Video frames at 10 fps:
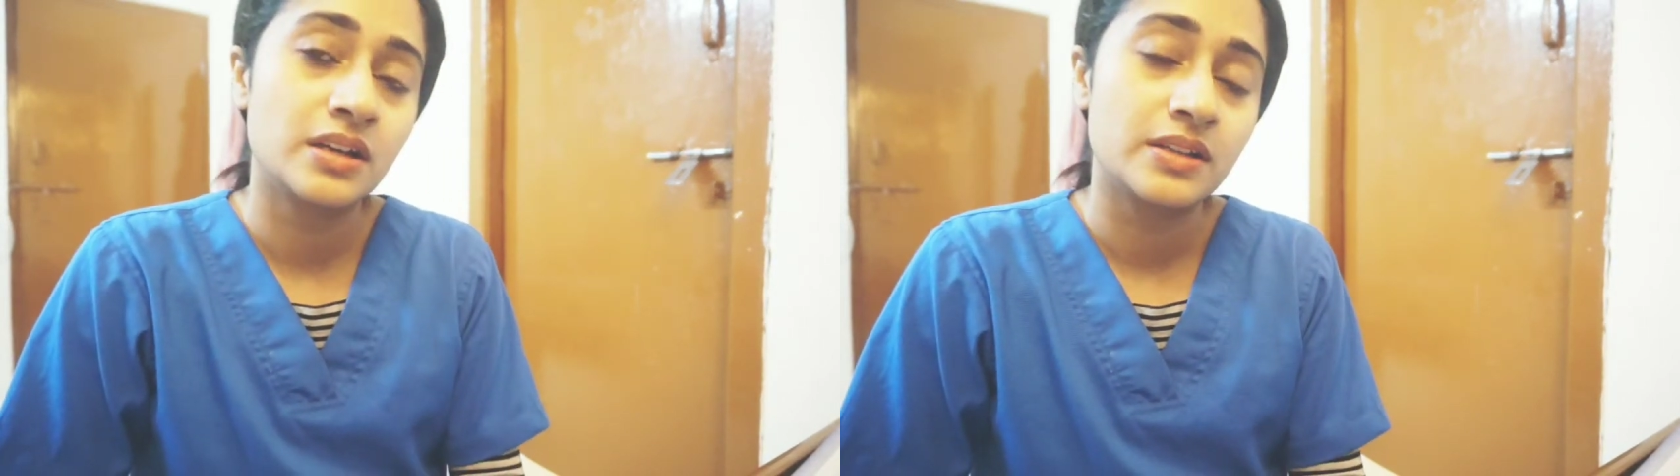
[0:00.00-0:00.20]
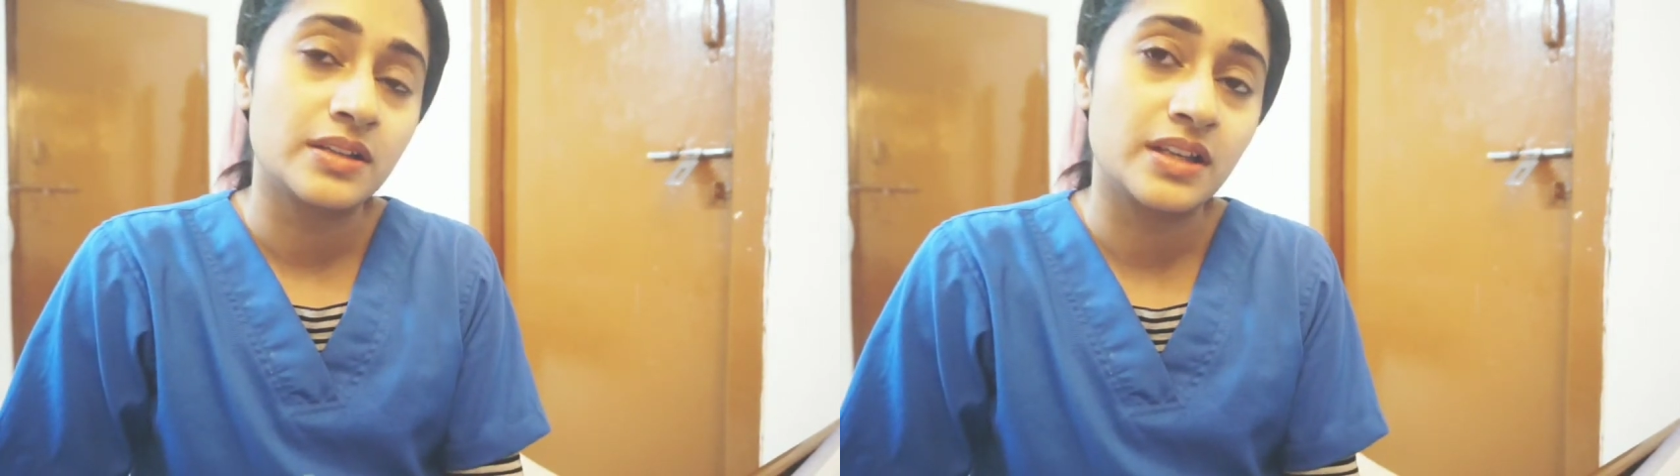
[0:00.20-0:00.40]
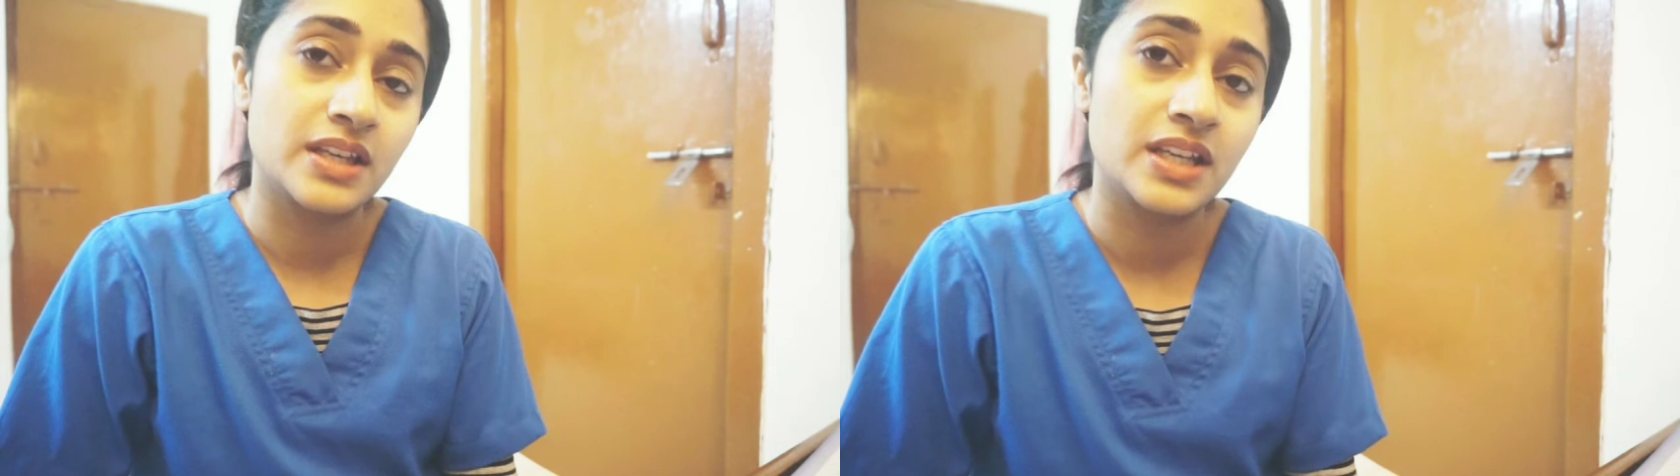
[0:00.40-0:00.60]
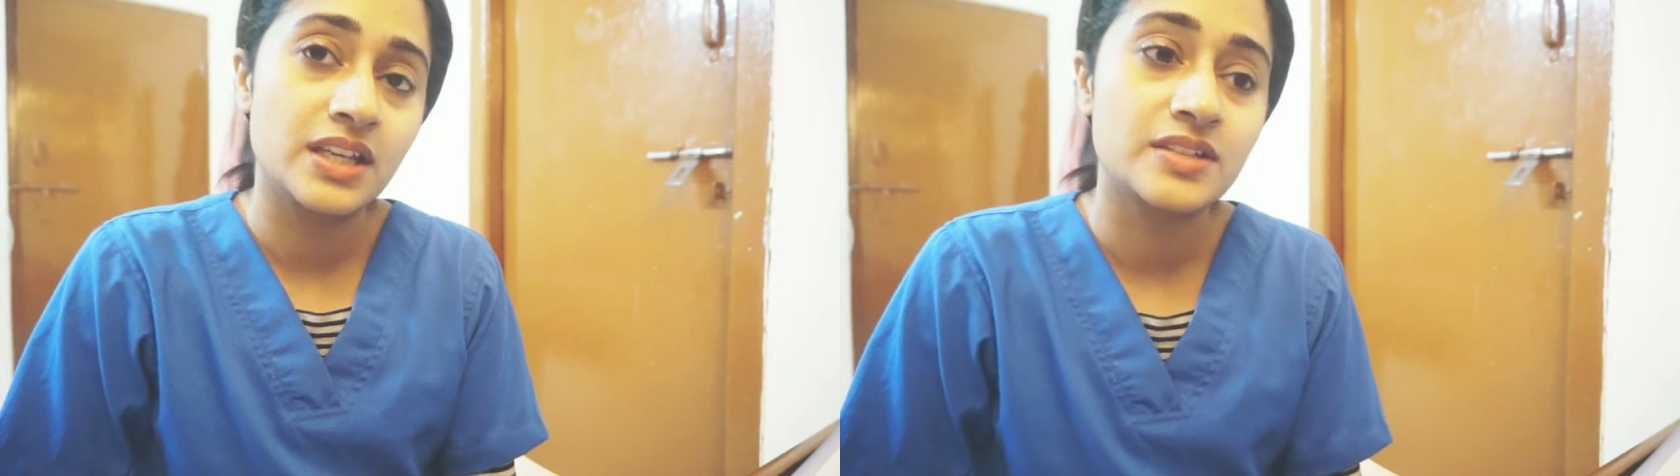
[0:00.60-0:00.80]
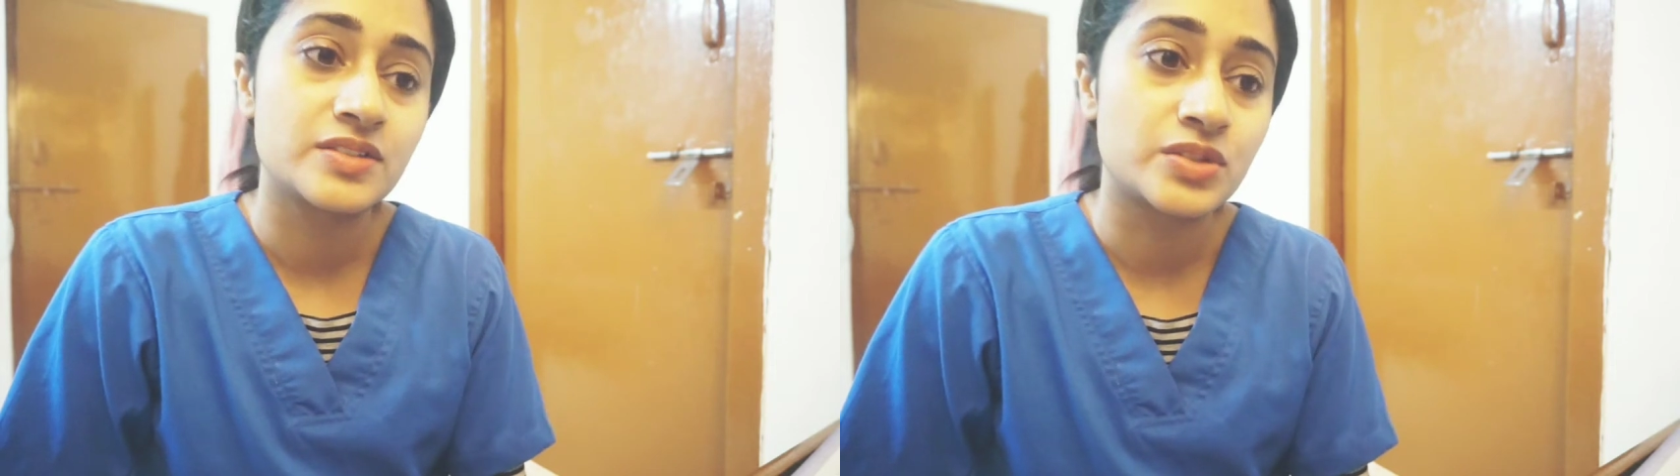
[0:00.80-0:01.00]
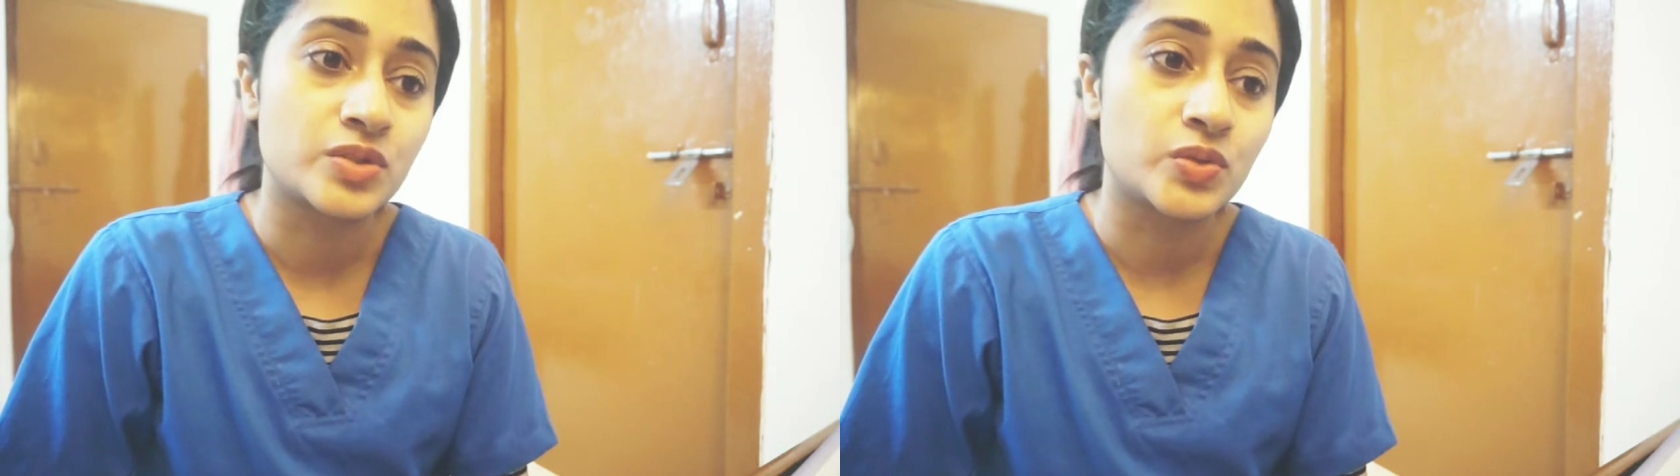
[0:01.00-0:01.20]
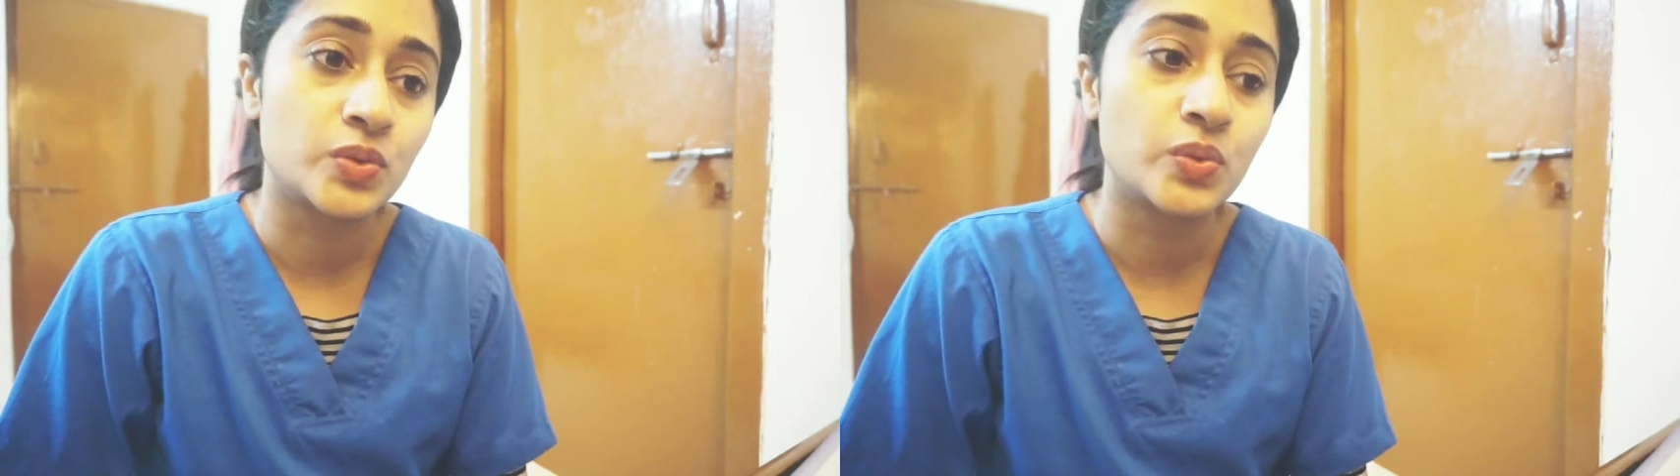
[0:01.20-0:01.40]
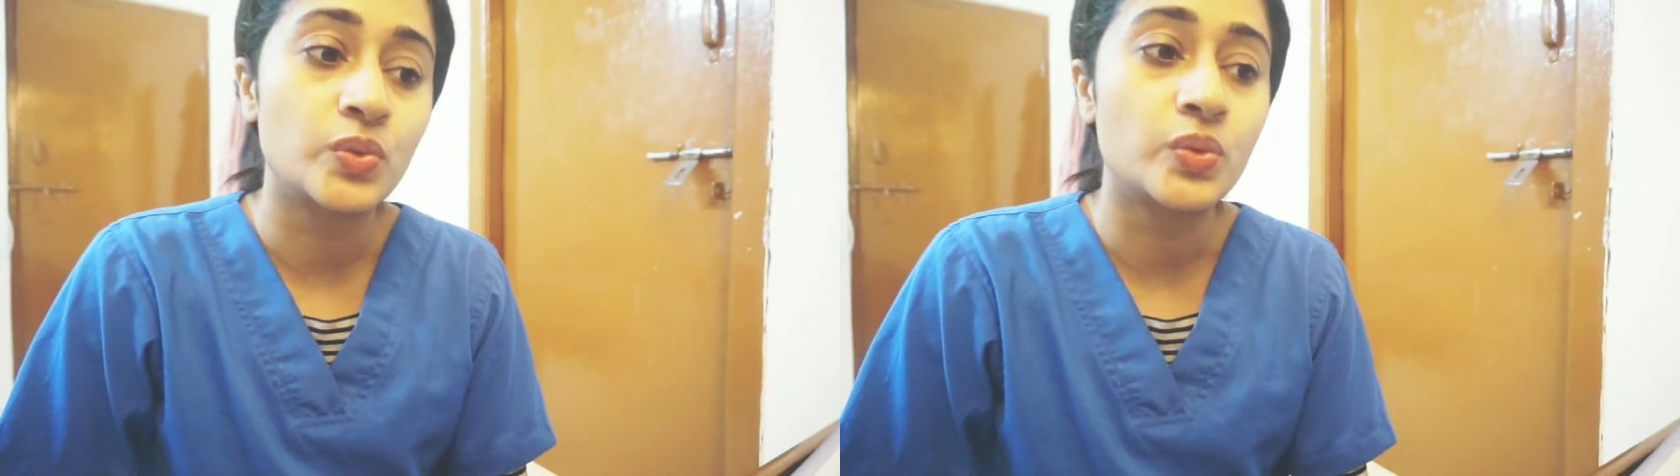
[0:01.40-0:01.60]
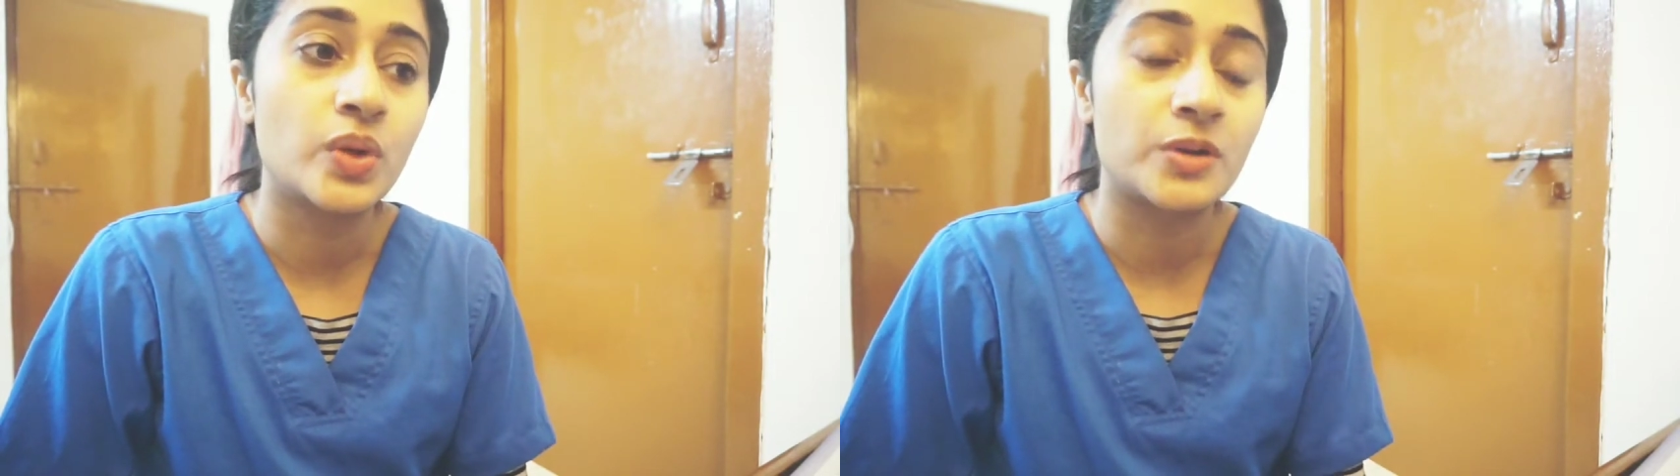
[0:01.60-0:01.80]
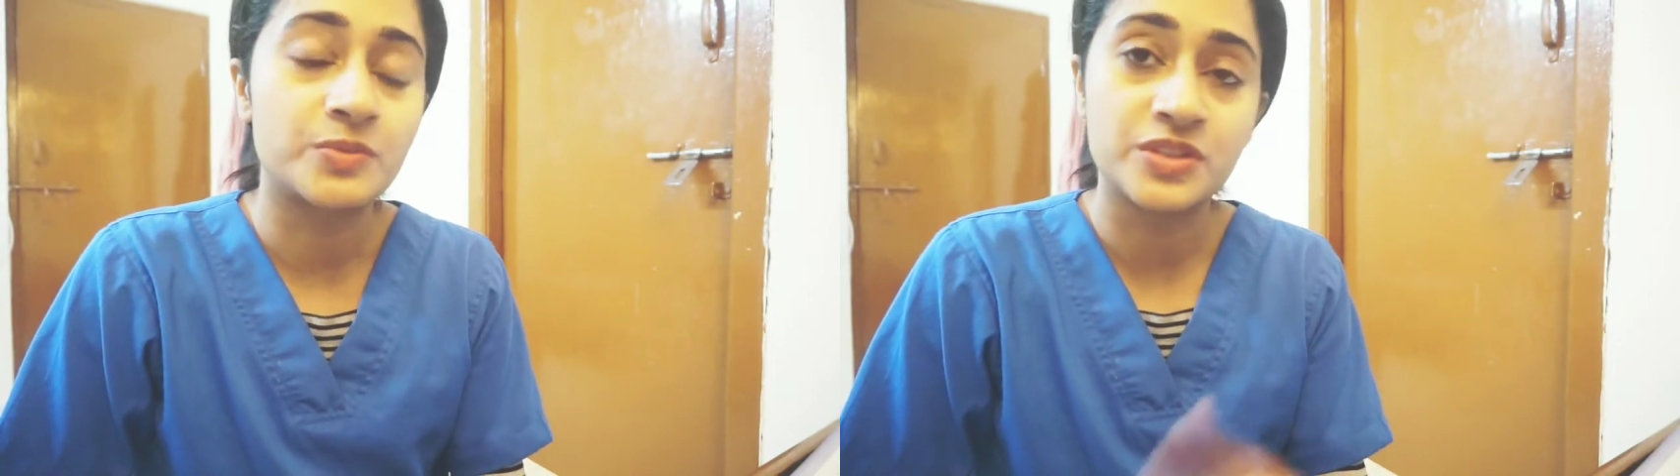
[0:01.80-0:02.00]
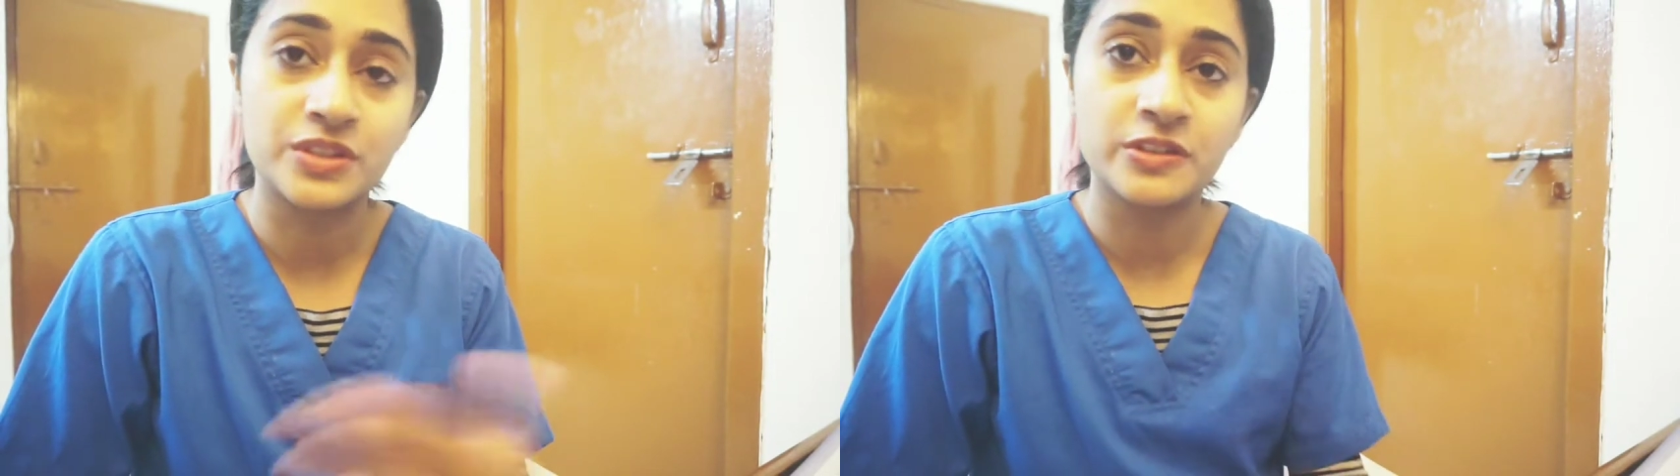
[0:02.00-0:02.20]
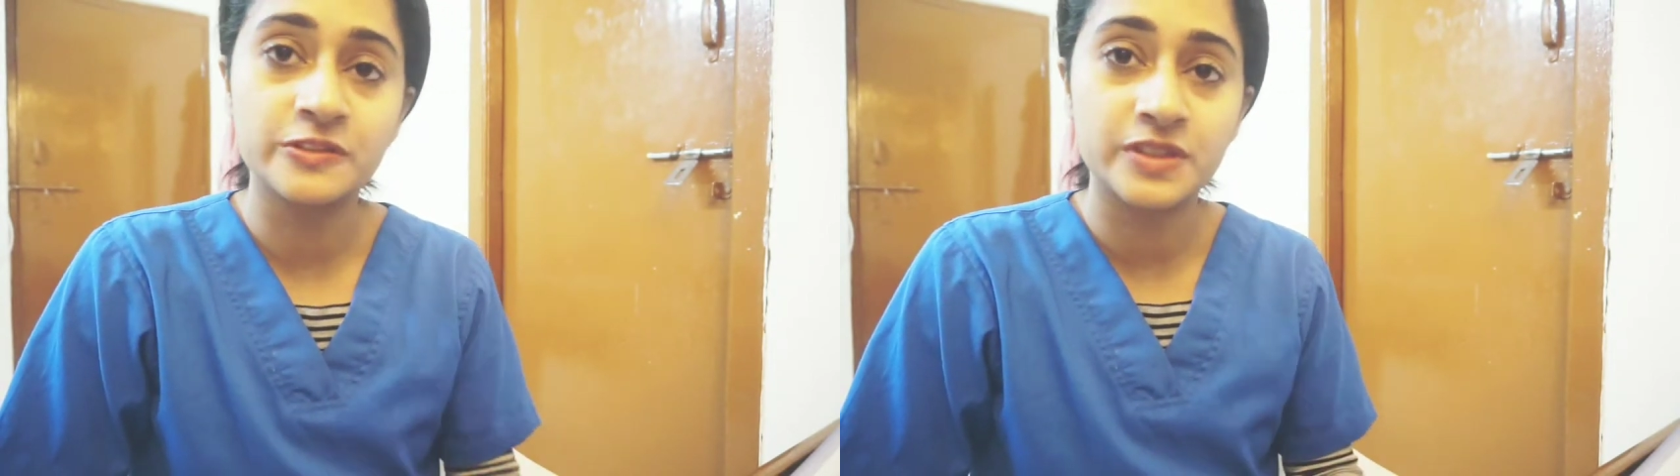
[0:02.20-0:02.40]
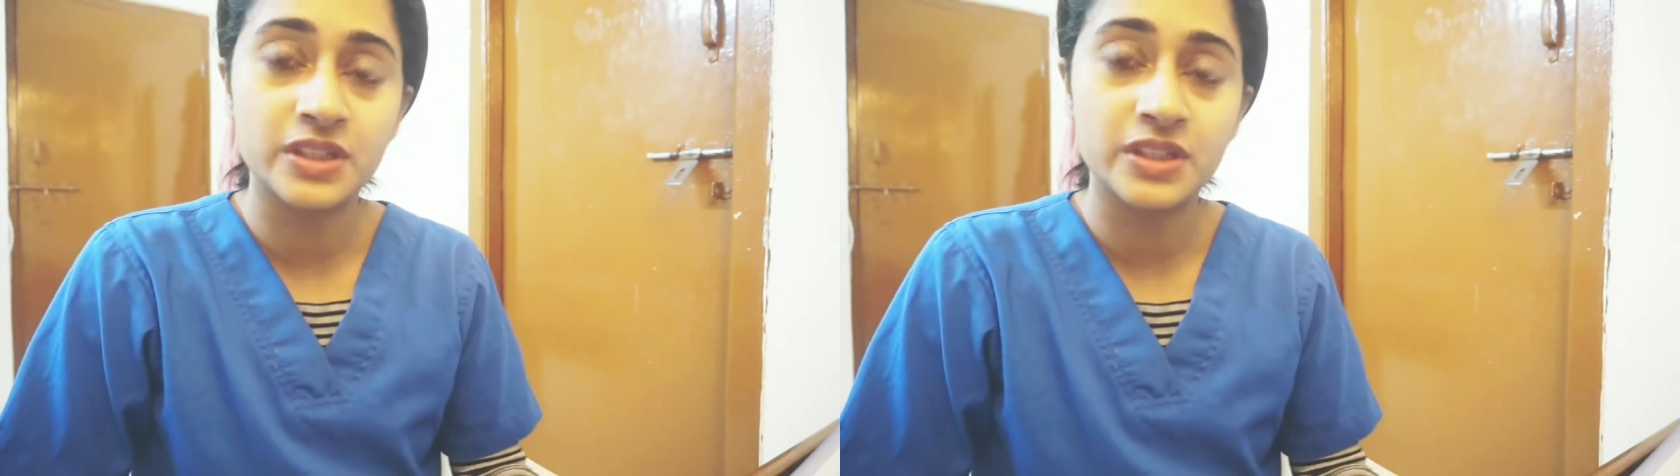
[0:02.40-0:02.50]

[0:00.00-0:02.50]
The key is to observe